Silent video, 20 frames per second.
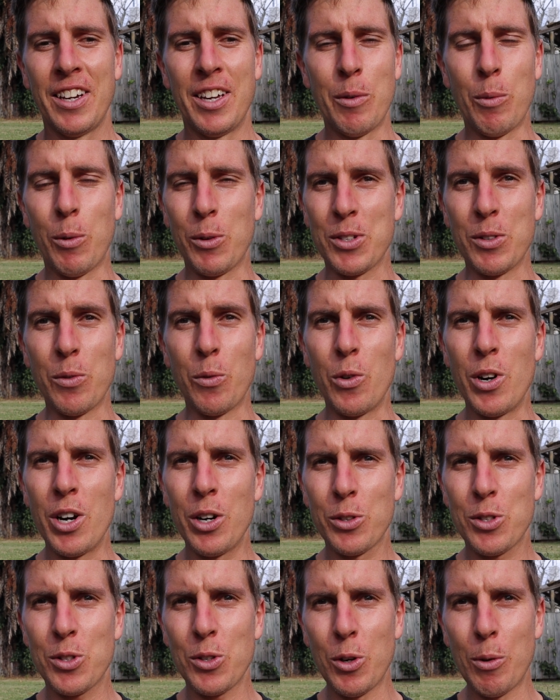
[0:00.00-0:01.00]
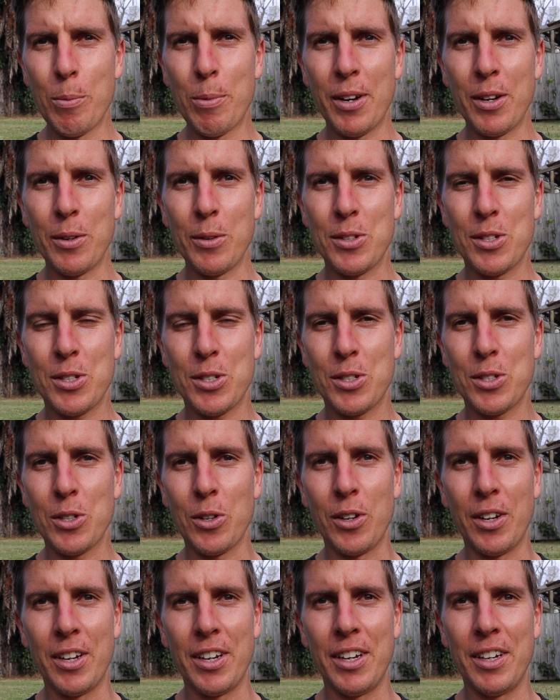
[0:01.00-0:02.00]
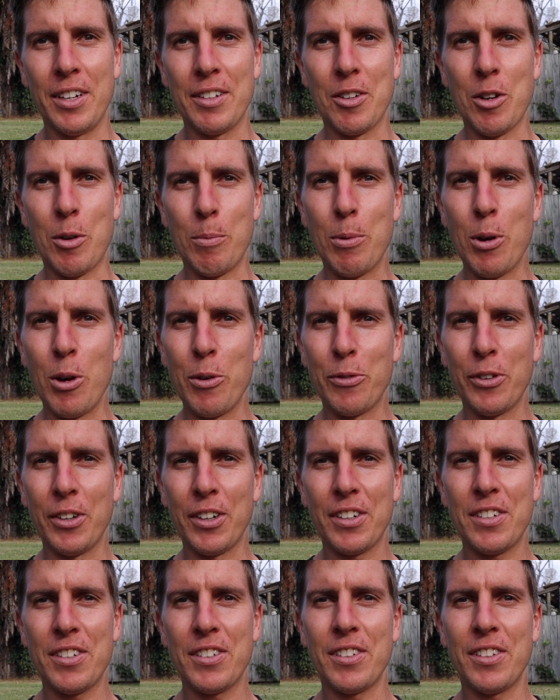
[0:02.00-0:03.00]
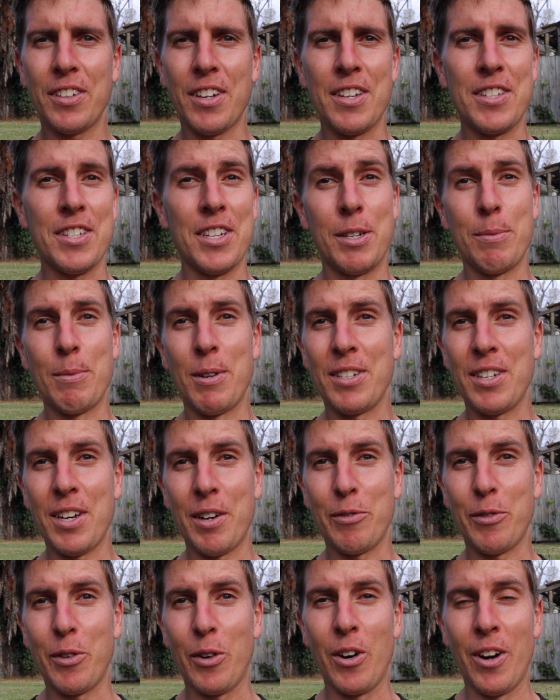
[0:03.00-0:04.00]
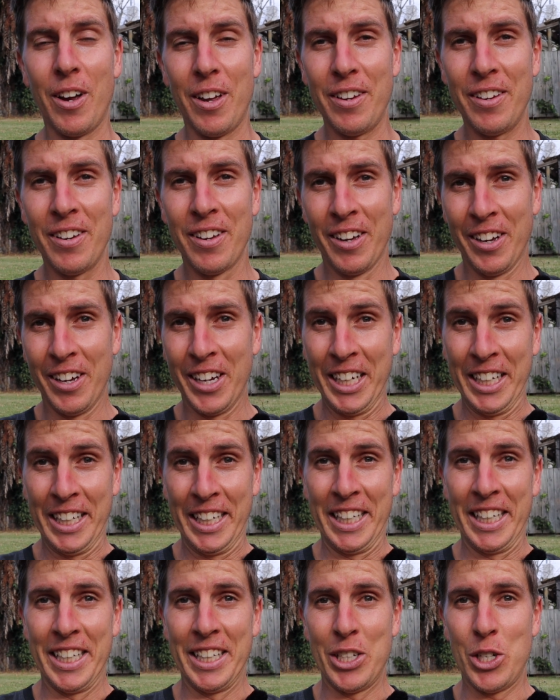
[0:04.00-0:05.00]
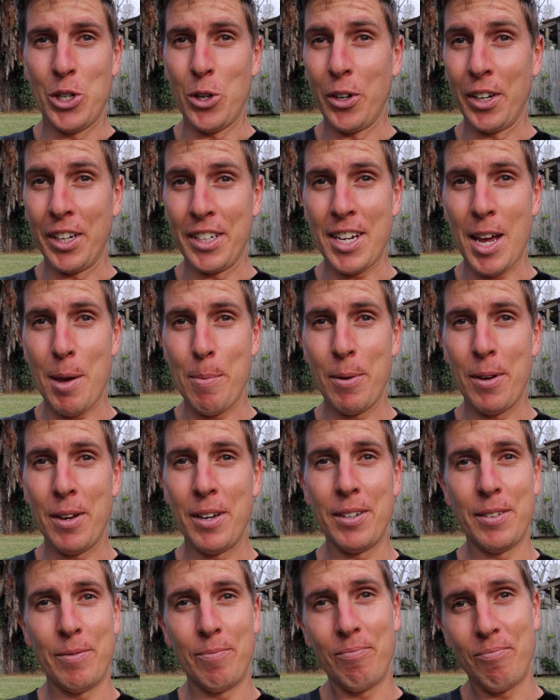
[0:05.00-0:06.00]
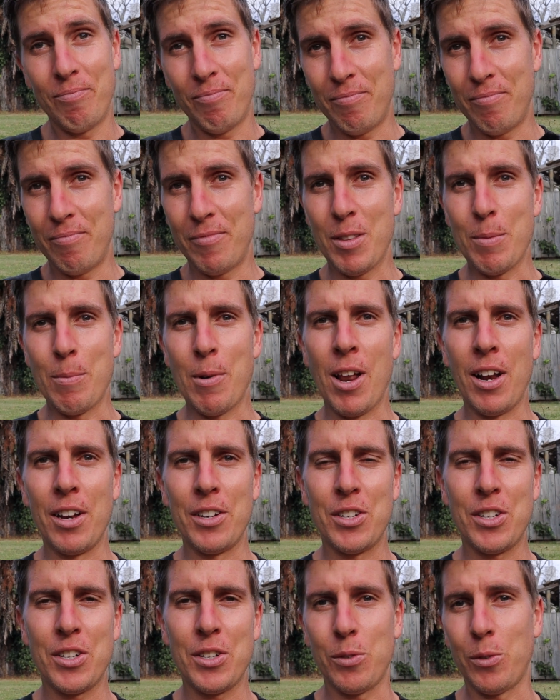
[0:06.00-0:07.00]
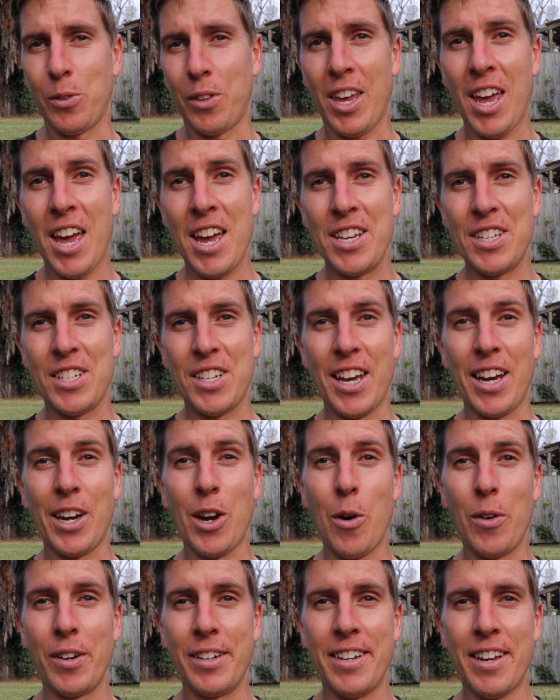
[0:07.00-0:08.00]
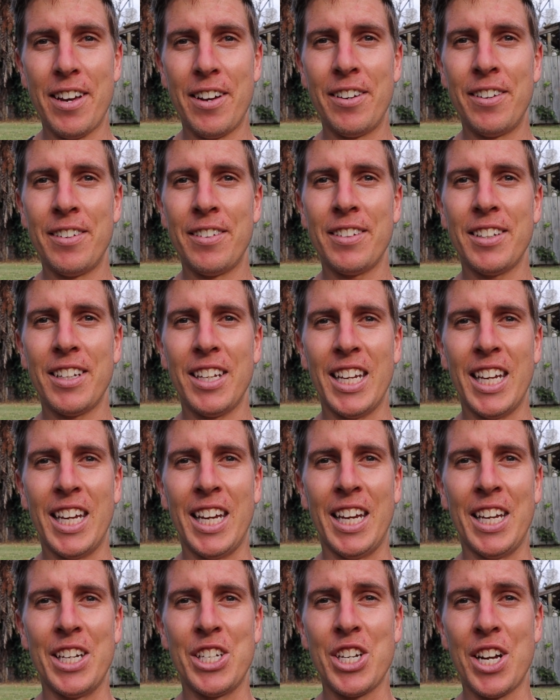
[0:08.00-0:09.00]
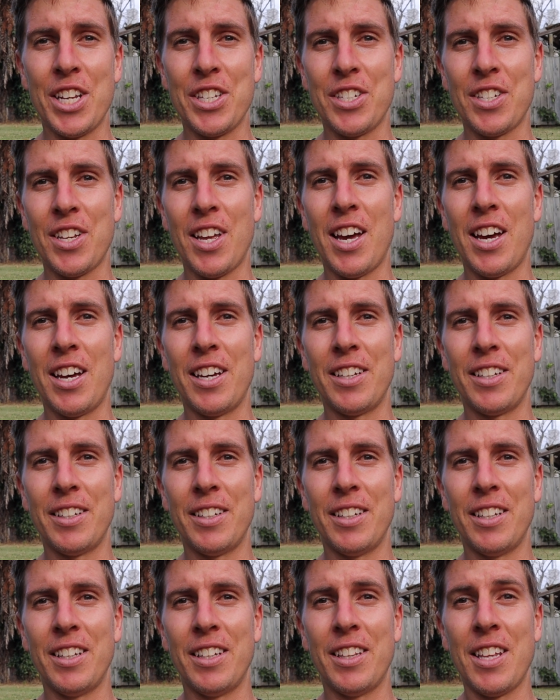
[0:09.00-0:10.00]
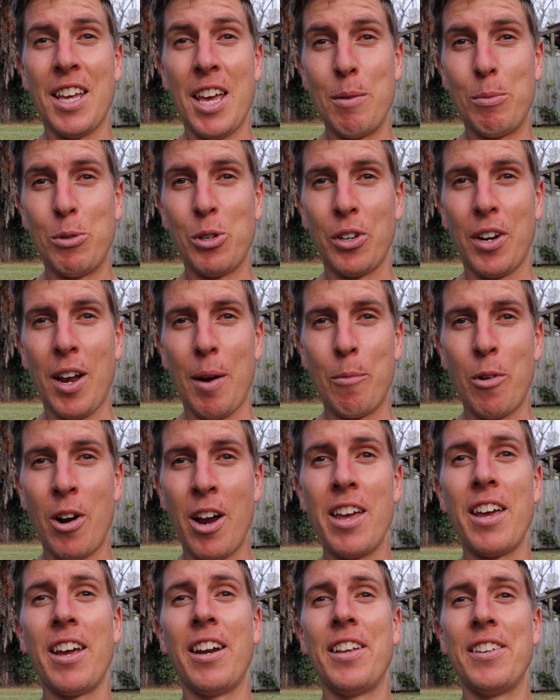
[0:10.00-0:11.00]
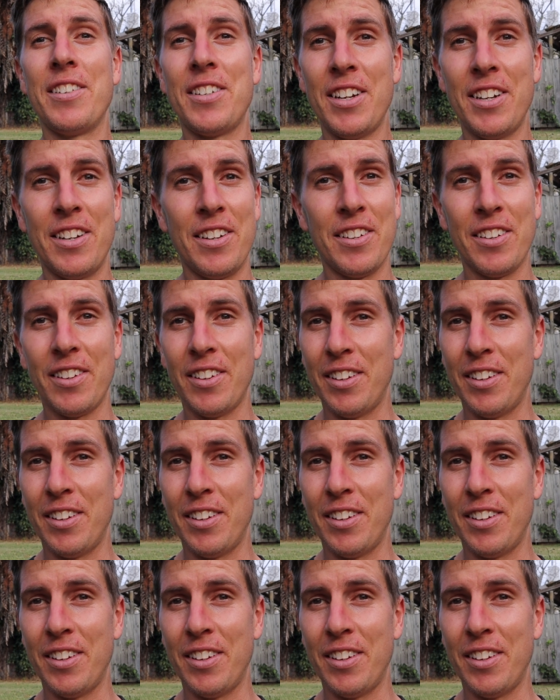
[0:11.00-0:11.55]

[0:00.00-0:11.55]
it wasn't real sore, but it was certainly not perfect. I said to myself, all right, during a taper, the mileage or the Ks are going down, and chances are the hip should come right, and it did.